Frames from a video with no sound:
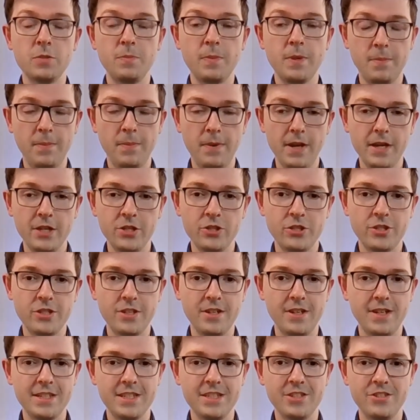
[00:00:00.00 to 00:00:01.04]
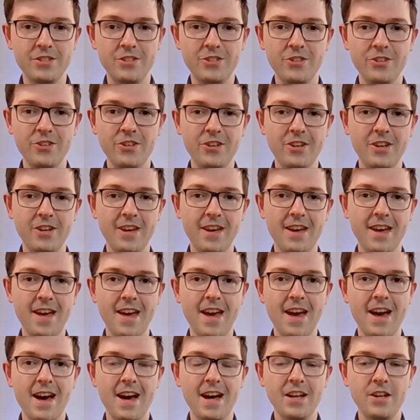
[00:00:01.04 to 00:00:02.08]
It's been a pleasure to listen to,
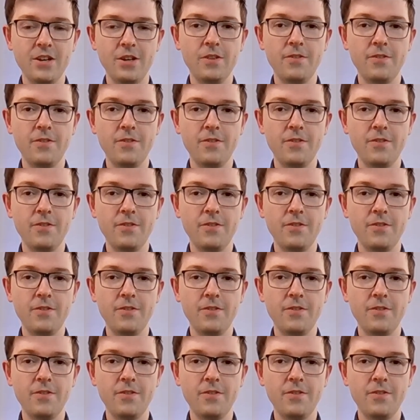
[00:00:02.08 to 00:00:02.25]
and